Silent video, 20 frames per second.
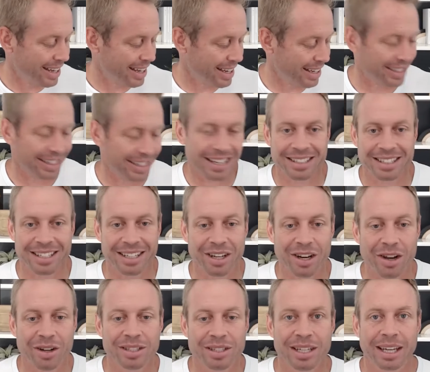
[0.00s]
next thing you
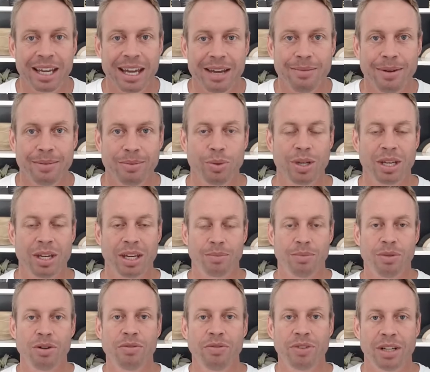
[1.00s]
know, it's like, hey, maybe we could
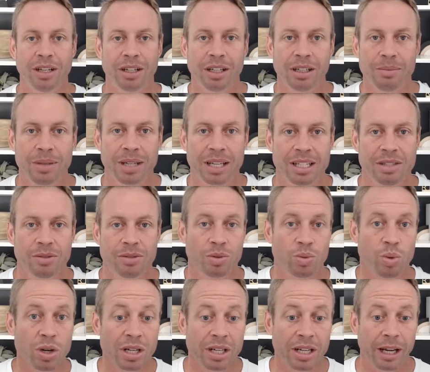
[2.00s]
move here, because it was
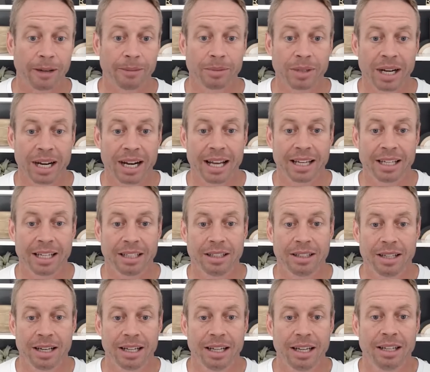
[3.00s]
working, right?
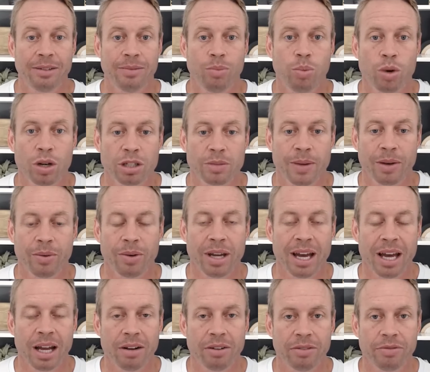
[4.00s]
I had worked my way
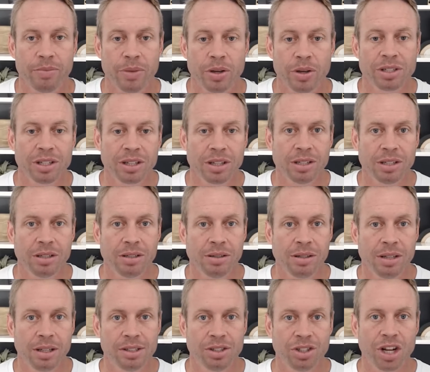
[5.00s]
out of most of the
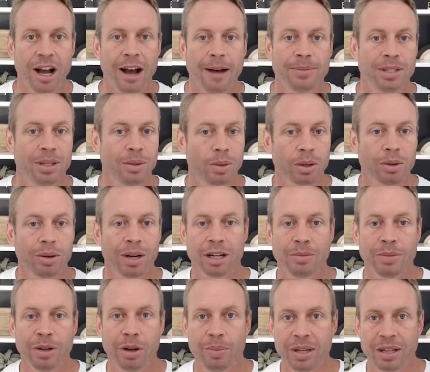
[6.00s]
jobs that
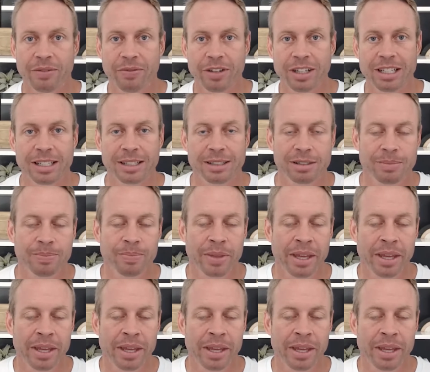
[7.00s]
required me to be in Phoenix.